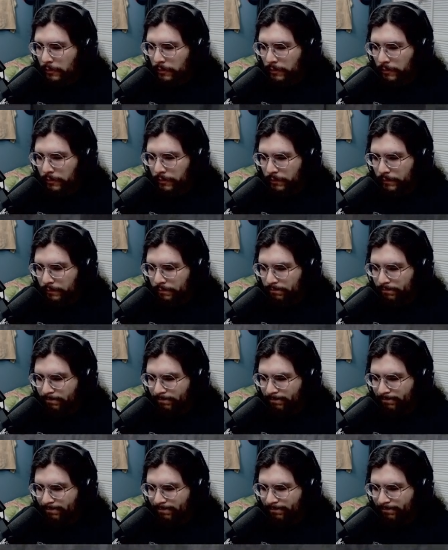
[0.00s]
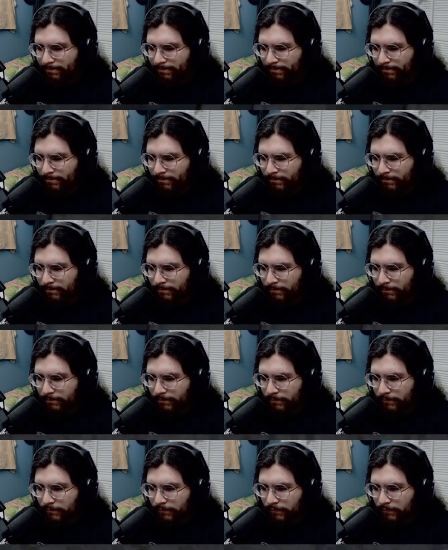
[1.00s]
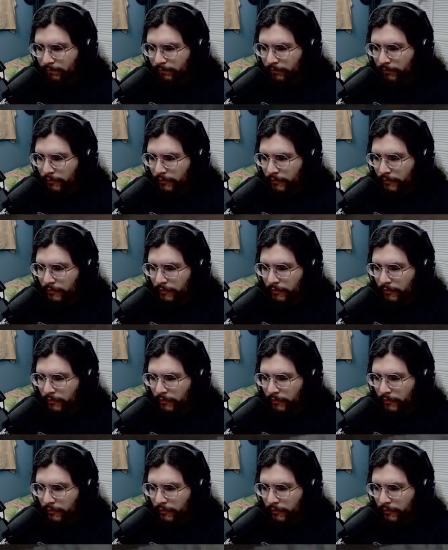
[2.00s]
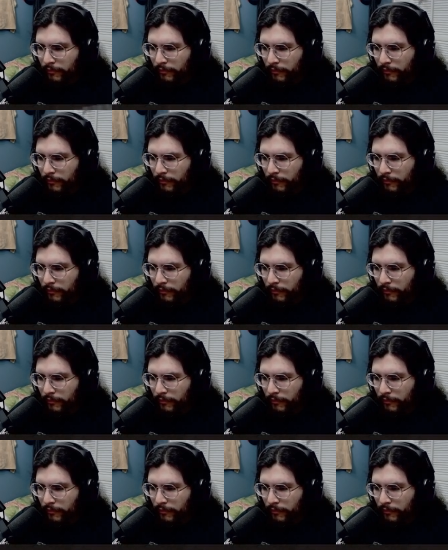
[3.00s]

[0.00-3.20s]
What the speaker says: No one is speaking in this clip.